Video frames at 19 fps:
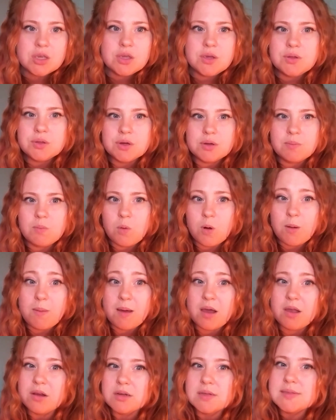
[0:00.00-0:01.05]
you learn more
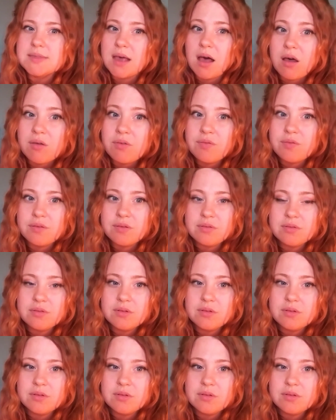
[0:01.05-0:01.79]
about yourself.